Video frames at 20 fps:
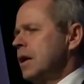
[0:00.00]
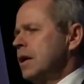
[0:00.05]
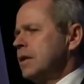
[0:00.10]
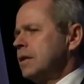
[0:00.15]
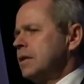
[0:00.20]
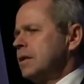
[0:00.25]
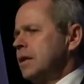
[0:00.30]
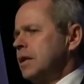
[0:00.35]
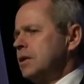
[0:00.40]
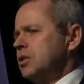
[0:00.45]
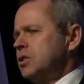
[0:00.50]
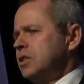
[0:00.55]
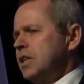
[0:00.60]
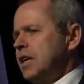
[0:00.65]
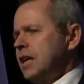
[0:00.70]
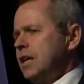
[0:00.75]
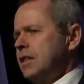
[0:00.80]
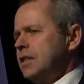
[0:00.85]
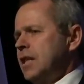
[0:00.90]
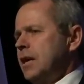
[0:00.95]
that
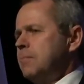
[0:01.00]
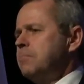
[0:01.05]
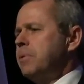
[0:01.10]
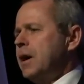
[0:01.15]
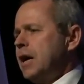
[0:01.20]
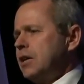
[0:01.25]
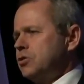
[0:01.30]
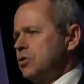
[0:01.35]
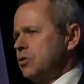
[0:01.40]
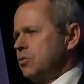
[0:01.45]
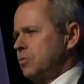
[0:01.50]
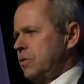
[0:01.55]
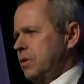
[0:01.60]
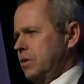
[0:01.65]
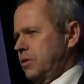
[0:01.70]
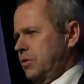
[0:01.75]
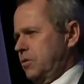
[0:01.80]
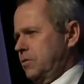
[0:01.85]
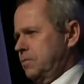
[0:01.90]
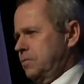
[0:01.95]
shared their passion
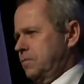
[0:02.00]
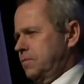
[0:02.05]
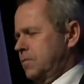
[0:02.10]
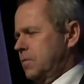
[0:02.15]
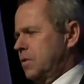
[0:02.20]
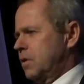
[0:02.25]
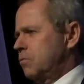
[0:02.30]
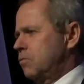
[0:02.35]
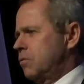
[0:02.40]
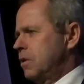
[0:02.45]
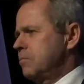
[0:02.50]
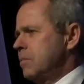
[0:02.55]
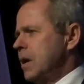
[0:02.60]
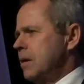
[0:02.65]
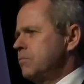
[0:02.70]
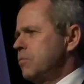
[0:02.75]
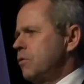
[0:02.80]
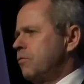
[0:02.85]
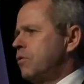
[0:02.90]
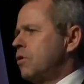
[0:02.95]
with you.
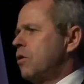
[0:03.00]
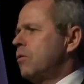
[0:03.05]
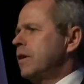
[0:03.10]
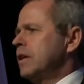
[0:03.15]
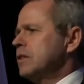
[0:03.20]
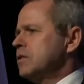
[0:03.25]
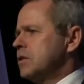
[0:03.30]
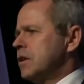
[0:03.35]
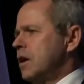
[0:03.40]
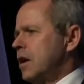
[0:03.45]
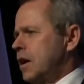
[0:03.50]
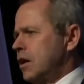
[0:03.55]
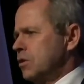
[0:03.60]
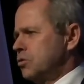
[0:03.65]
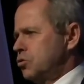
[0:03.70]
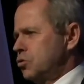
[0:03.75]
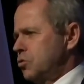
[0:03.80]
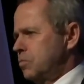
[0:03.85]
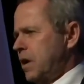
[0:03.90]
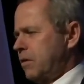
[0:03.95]
Remember Florencia at
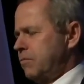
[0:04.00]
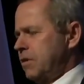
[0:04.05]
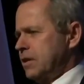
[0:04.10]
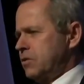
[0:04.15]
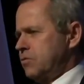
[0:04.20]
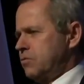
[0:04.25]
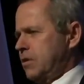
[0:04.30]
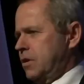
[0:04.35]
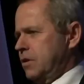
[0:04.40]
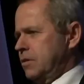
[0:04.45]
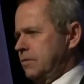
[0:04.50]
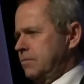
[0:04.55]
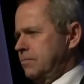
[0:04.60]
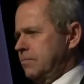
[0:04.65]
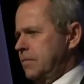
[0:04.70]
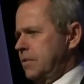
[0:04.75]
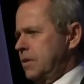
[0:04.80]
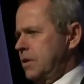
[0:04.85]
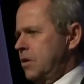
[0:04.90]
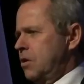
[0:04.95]
Zuma restaurant,
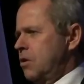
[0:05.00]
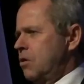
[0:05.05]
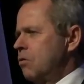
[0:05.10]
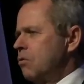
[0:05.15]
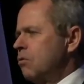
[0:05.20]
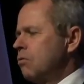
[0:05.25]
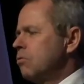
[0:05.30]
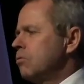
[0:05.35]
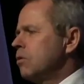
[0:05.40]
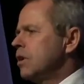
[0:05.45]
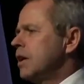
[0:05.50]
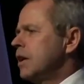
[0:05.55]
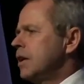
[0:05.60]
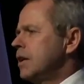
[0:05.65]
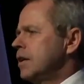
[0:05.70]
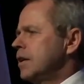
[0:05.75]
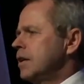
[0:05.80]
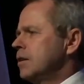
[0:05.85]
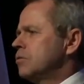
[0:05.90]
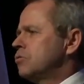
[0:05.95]

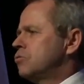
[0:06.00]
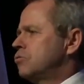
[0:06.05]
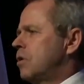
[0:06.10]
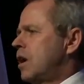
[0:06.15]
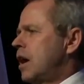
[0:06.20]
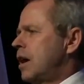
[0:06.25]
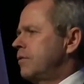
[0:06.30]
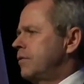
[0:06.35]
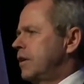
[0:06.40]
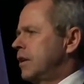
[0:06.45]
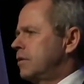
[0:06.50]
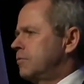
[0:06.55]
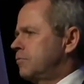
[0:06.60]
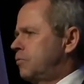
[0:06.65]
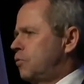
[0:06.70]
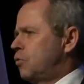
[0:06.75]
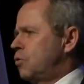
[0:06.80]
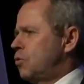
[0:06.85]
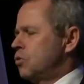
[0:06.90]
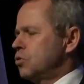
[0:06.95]
really driving
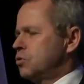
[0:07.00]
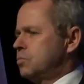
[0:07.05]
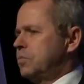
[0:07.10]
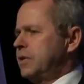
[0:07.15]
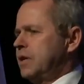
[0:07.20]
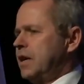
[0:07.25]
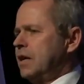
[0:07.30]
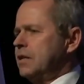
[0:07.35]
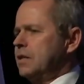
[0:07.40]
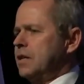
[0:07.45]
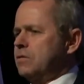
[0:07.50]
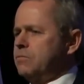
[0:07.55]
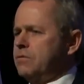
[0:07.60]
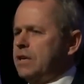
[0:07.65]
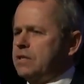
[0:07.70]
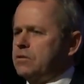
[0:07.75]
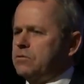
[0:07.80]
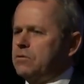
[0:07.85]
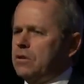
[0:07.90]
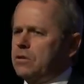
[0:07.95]
force behind that
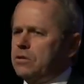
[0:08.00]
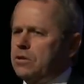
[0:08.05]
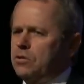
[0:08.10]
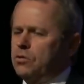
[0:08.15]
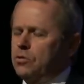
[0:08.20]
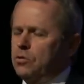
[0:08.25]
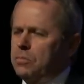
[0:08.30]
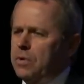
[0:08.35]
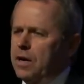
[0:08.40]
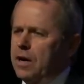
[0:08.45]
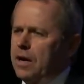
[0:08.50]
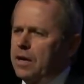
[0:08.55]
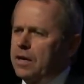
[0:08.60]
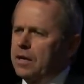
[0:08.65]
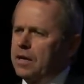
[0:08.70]
restaurant in Dubai.